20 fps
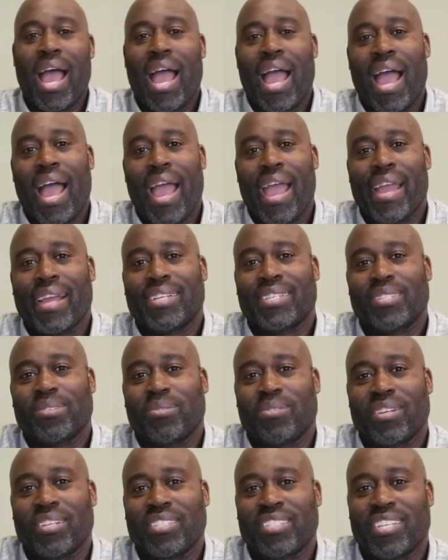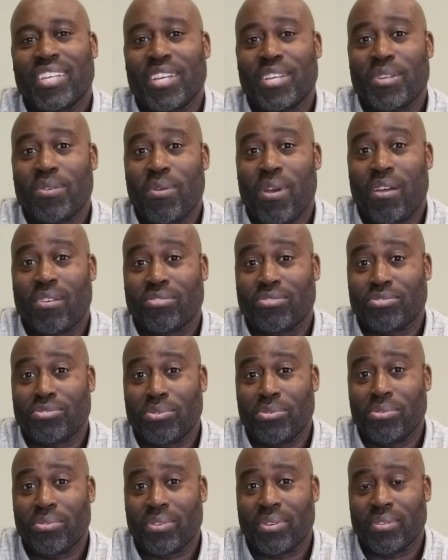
I actually want to tell you all a story.